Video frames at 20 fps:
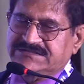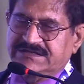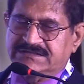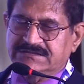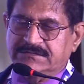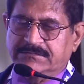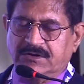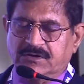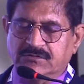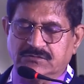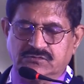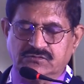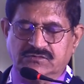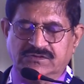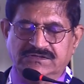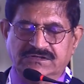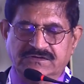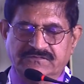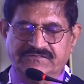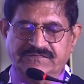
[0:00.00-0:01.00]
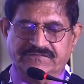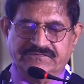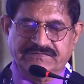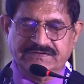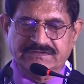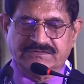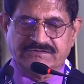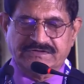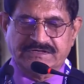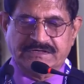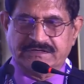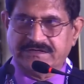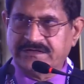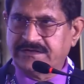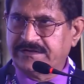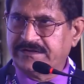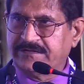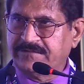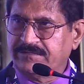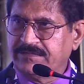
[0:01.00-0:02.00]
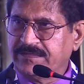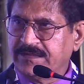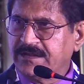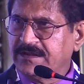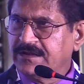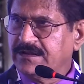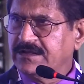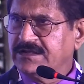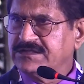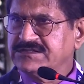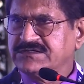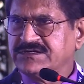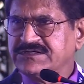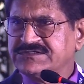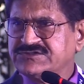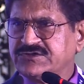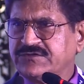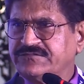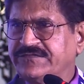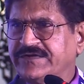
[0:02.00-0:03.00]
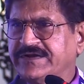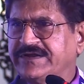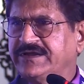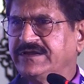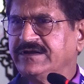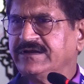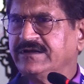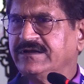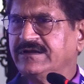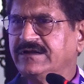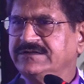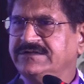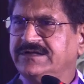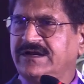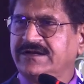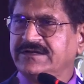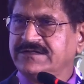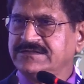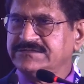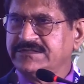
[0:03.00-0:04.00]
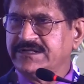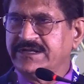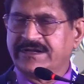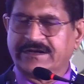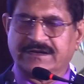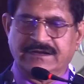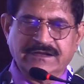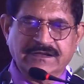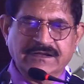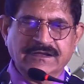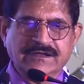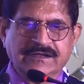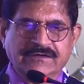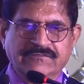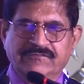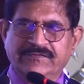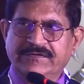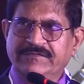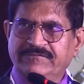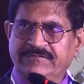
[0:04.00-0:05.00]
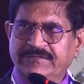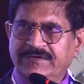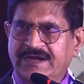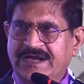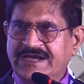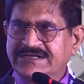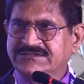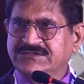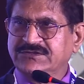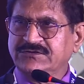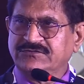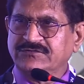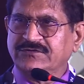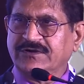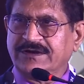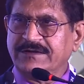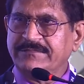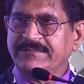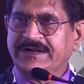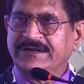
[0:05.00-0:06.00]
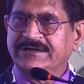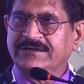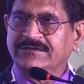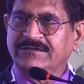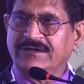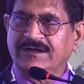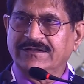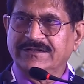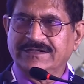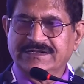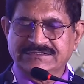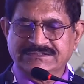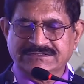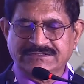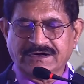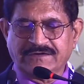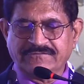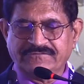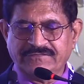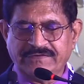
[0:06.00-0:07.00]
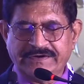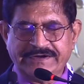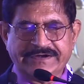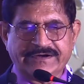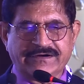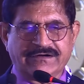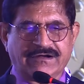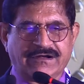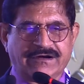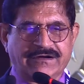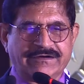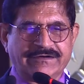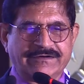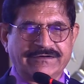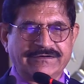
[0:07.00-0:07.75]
has about 250, 300. Is Christopher here? Yeah, he's there. We will ask you to comment on all that stuff later on.